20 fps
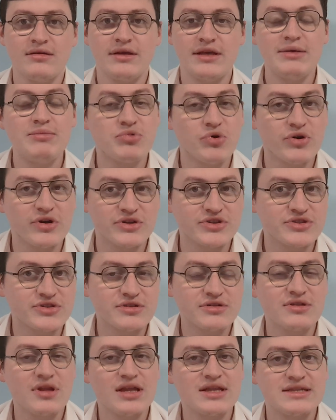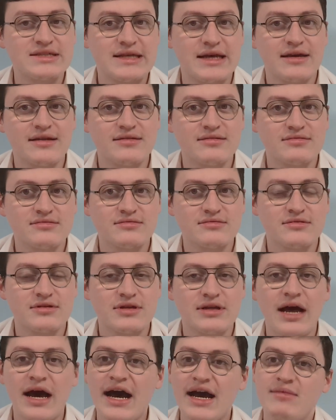he brought a shirt that said,
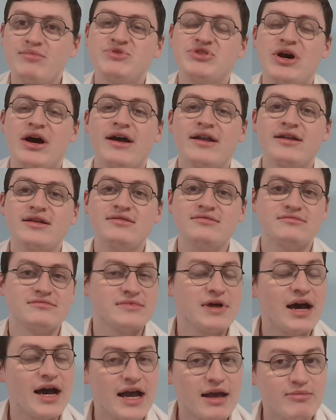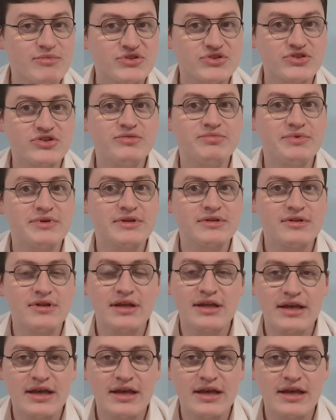I'm Johnny, I'm stupid,